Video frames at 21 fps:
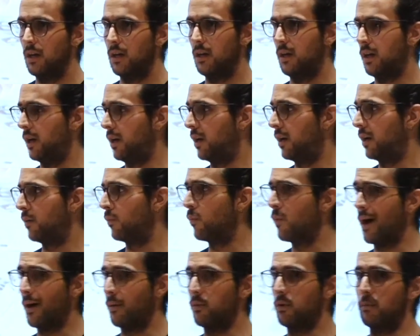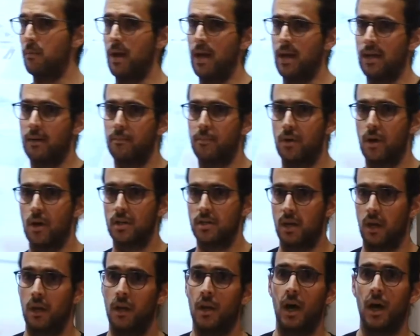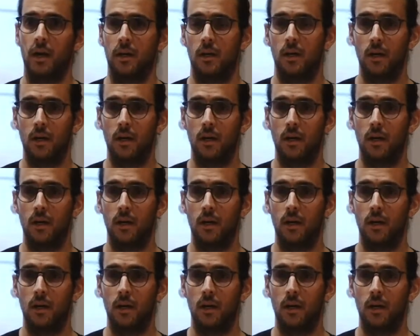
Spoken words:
and what would make a project not